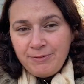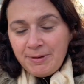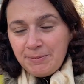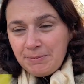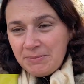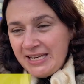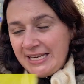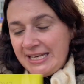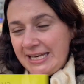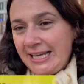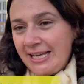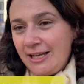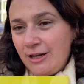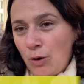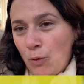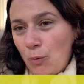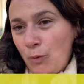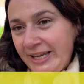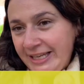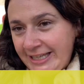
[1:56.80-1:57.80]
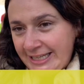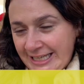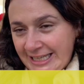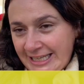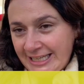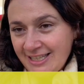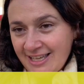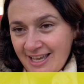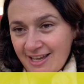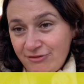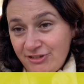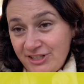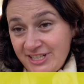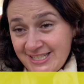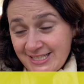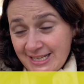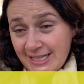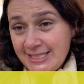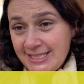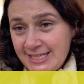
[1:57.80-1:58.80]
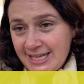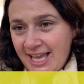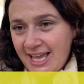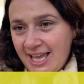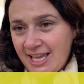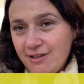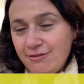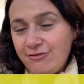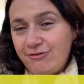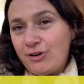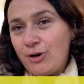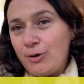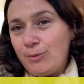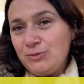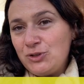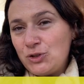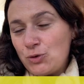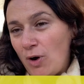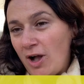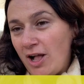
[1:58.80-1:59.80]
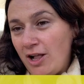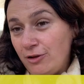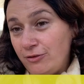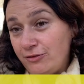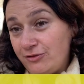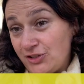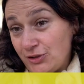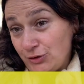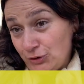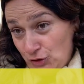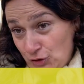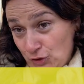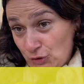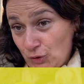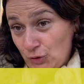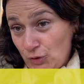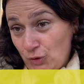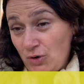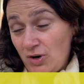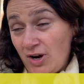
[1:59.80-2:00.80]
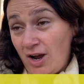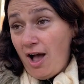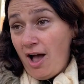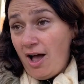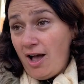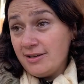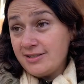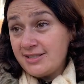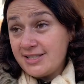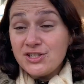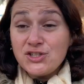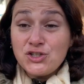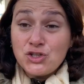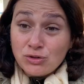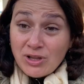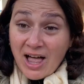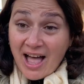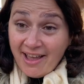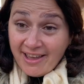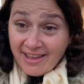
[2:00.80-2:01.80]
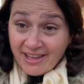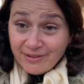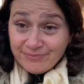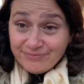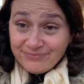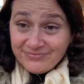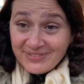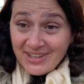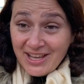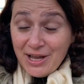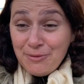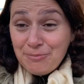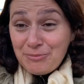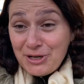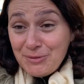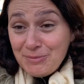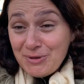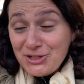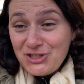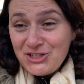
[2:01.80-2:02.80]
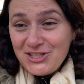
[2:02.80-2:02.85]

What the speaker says: been meeting weekly every Sunday from 12 till 2 since July. Pretty much